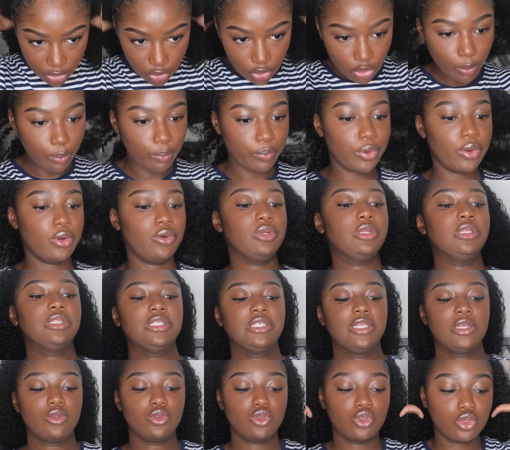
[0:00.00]
do a
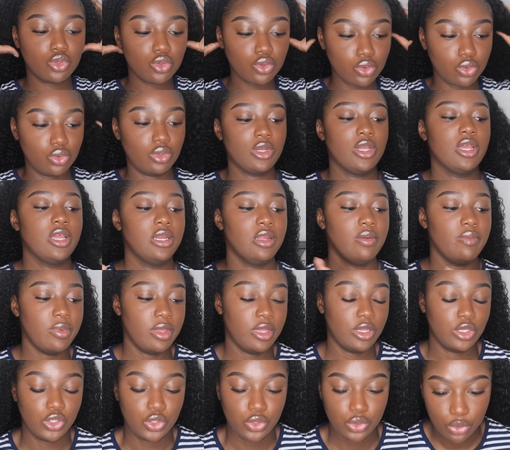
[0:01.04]
ponytail too. I need me
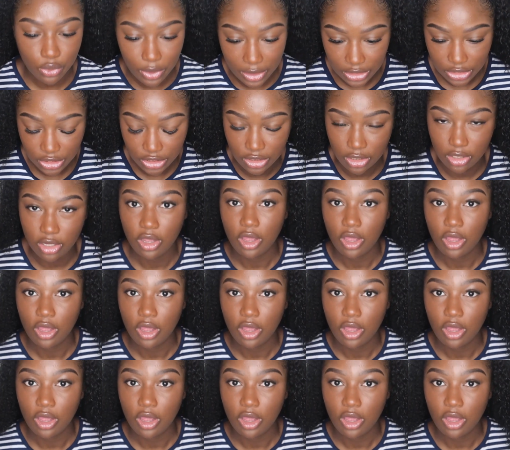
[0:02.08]
a scrunchie.